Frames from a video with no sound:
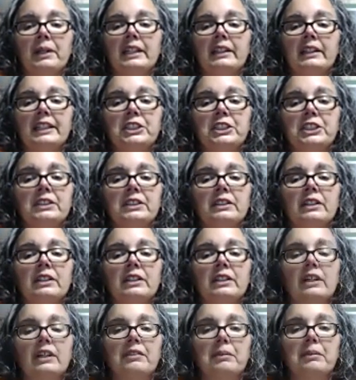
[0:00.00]

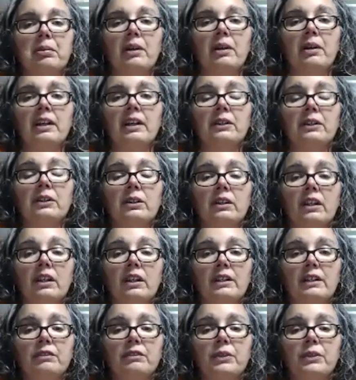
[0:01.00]
regulation of the
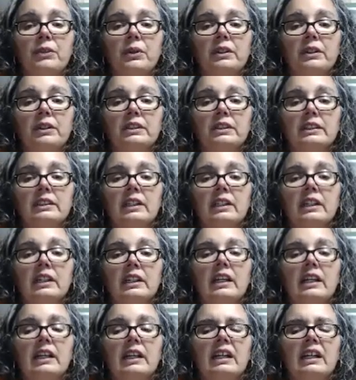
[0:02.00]
prana or life
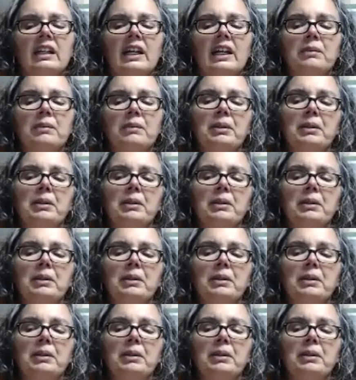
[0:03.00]
force.